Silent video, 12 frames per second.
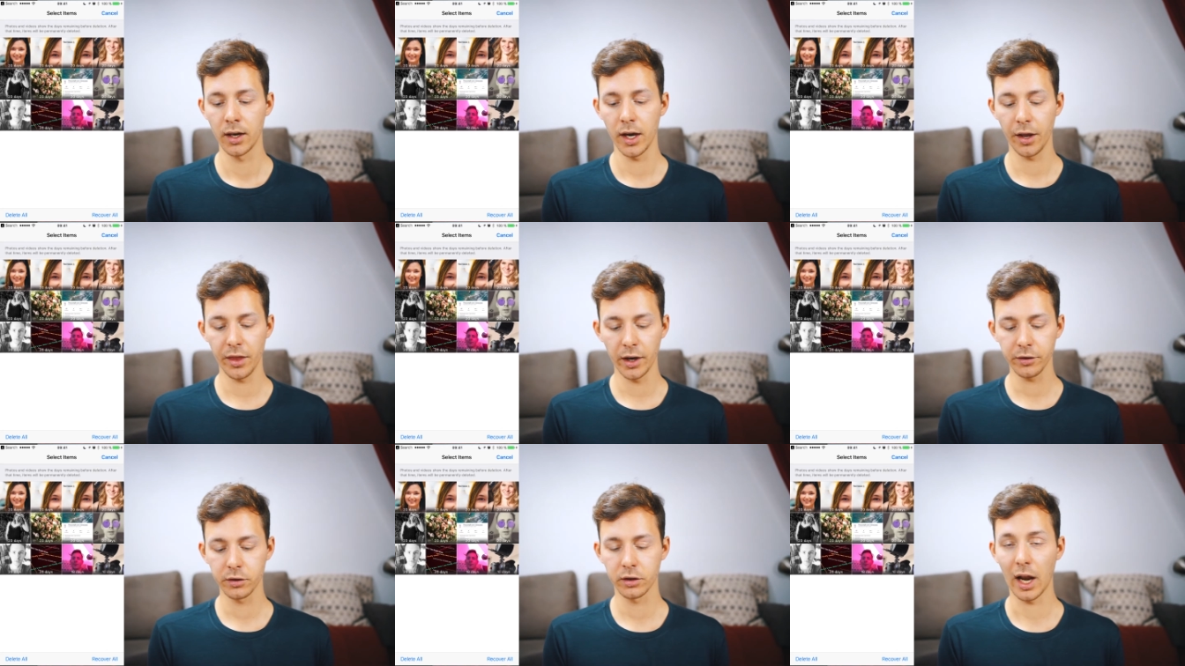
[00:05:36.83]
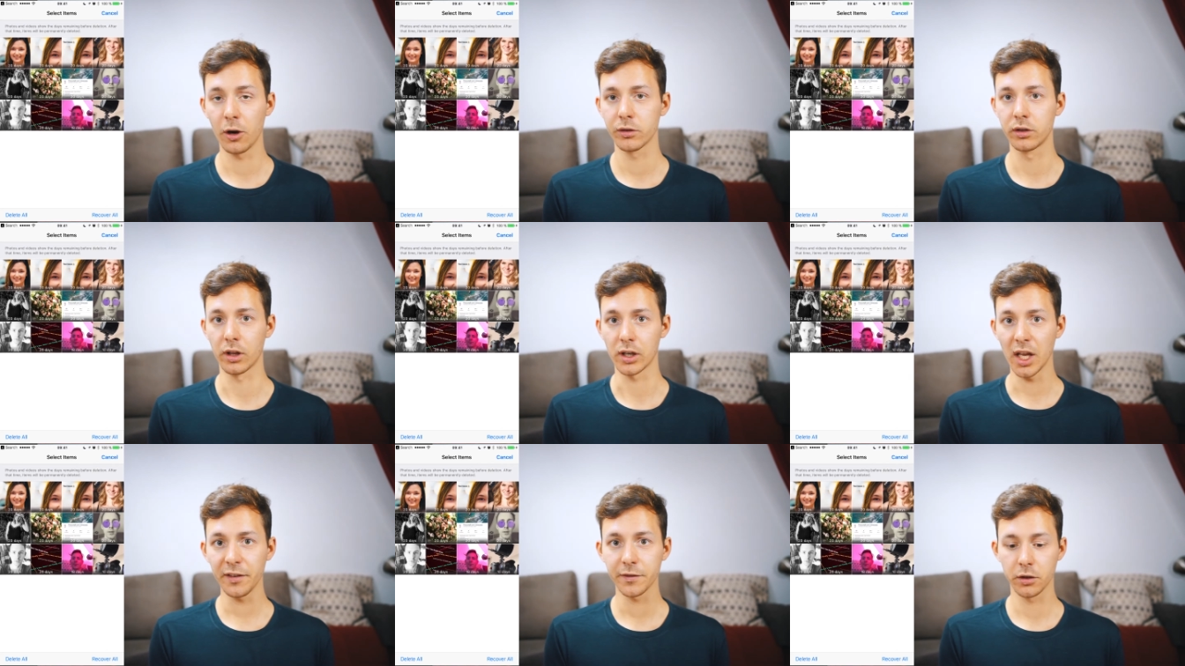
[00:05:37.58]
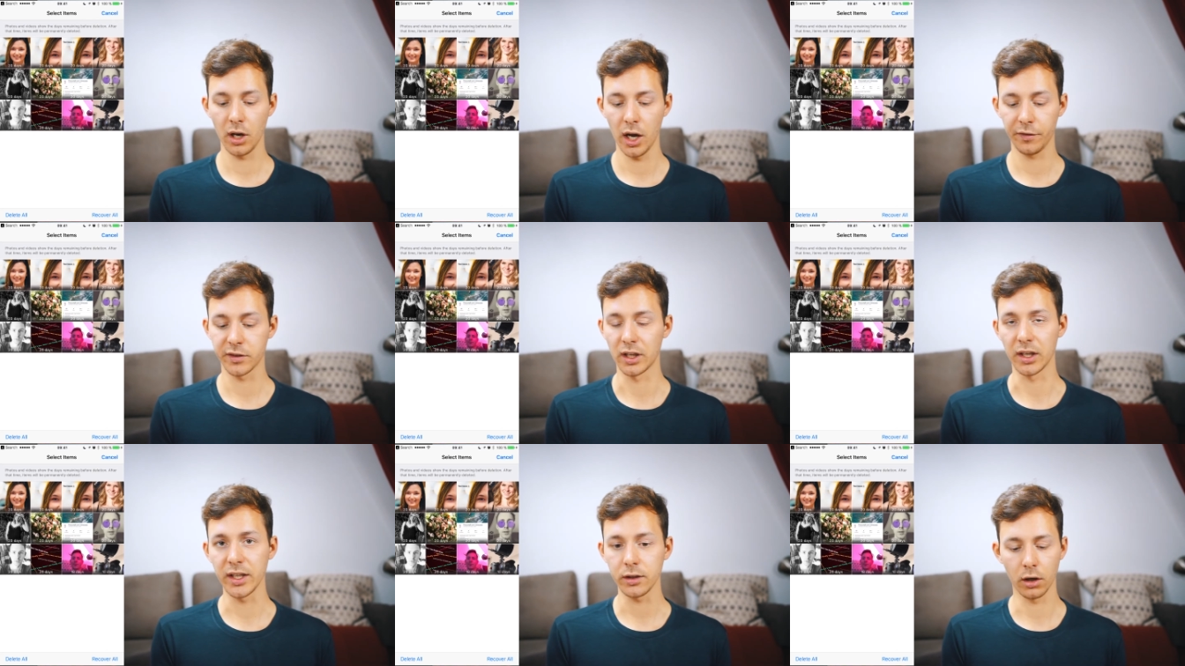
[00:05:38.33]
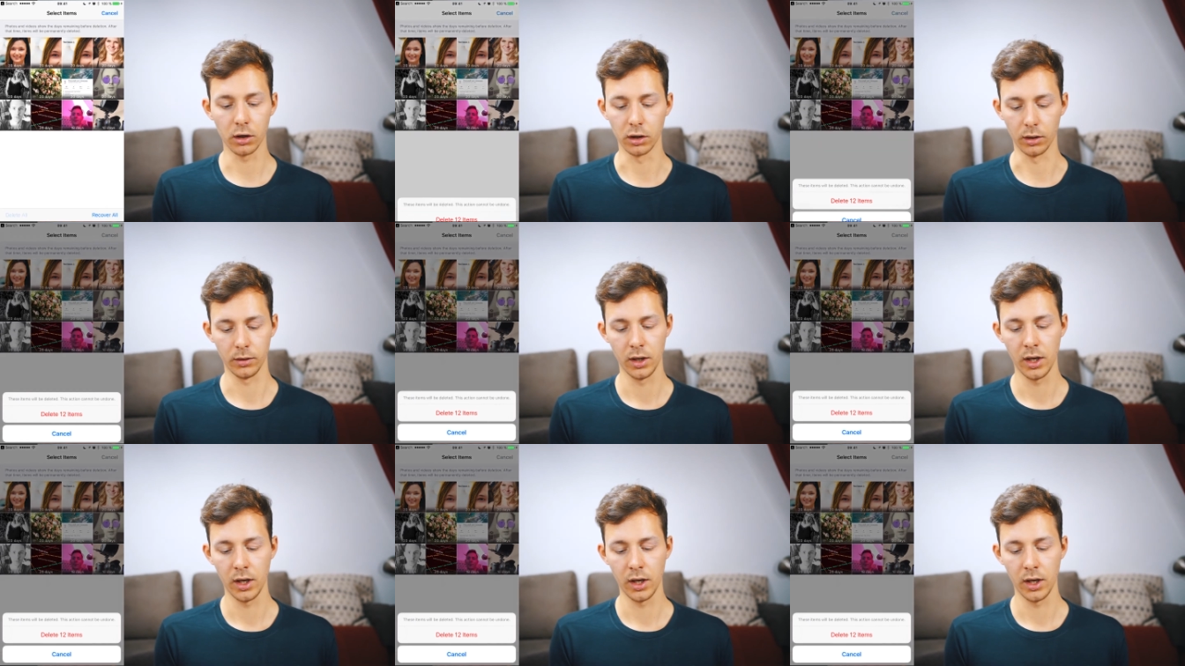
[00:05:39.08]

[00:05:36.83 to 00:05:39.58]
and then down to the left you have Delete All.